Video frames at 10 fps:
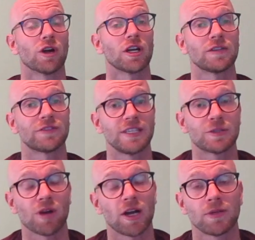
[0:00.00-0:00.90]
all of these
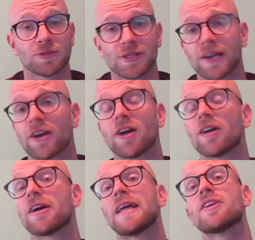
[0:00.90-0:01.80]
problems, there
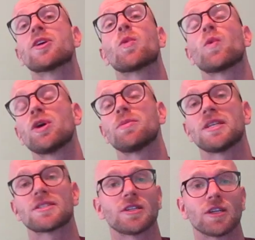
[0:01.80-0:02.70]
are and there will be
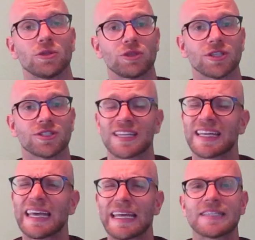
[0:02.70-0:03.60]
solutions,
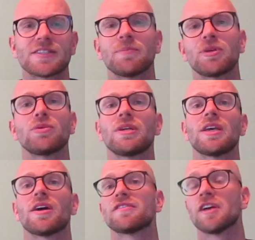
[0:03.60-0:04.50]
and that is the beauty
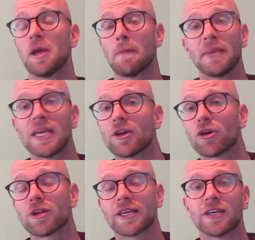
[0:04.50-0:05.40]
of being
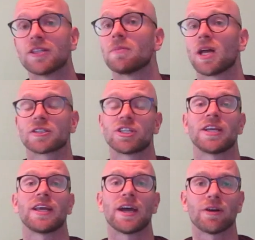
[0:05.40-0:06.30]
early in the
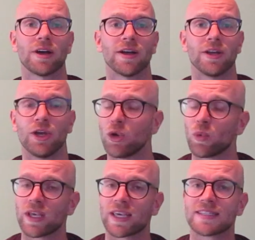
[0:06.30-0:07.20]
blockchain era.
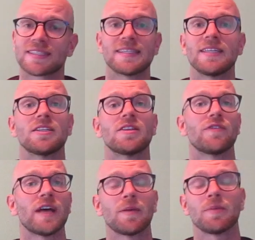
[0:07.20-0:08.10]
We can see the
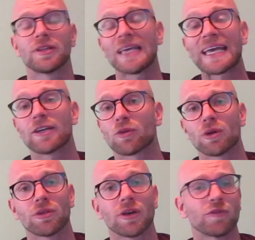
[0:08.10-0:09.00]
development and
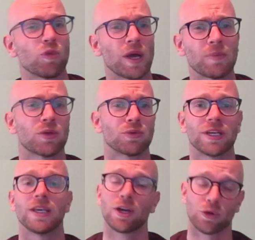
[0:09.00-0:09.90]
growth of
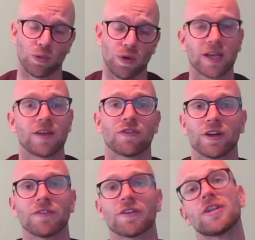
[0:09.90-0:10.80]
Web3 right in front
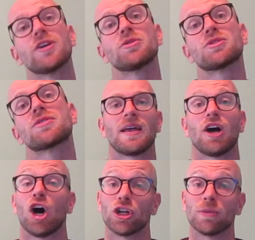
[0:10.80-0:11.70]
of our nose.
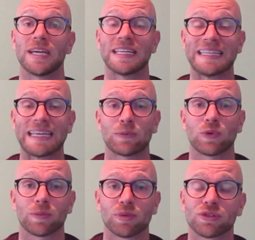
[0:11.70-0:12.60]
Automata
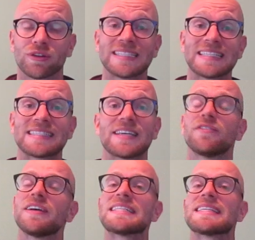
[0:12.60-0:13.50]
Network portrays itself
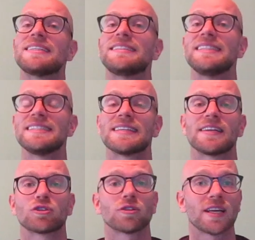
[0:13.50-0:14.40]
as a
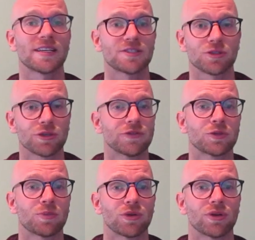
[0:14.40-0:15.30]
decentralized service
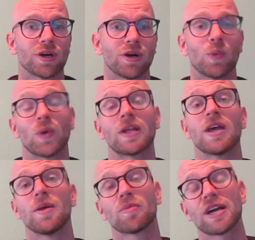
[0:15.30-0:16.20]
protocol with
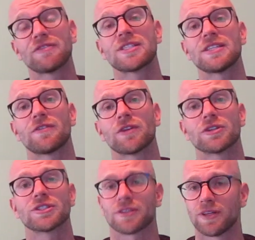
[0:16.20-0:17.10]
privacy
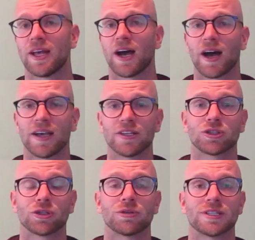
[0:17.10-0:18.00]
first, high
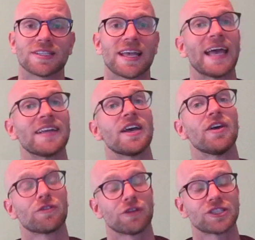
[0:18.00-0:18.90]
assurance, and
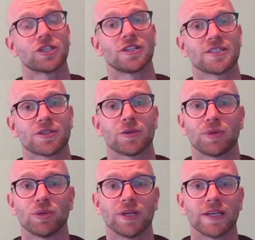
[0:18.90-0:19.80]
frictionless
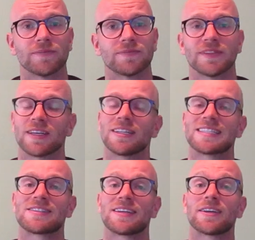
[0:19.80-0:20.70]
computing. Now let's
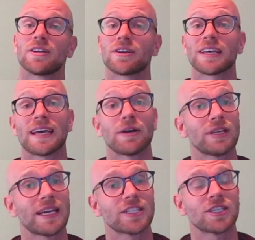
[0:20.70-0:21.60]
take a look at how it
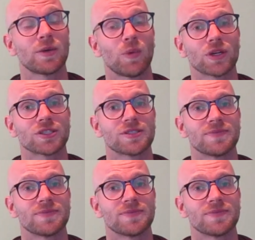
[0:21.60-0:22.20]
actually works.